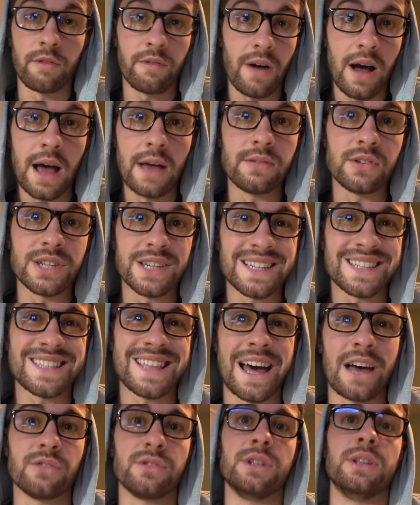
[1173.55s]
five,
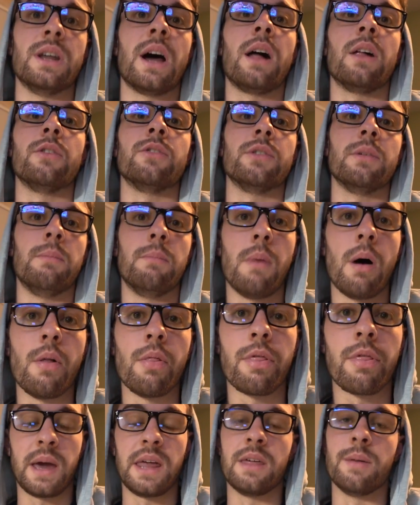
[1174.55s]
$6,000 a
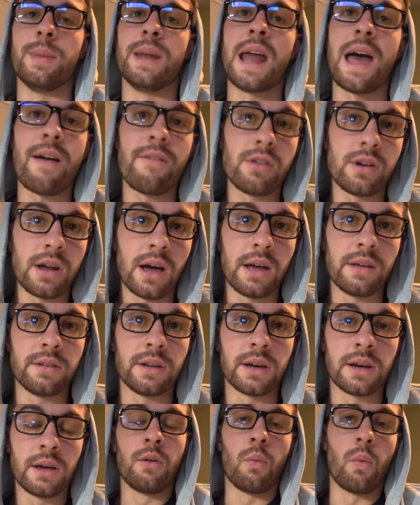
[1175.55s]
month, pay them in advertising.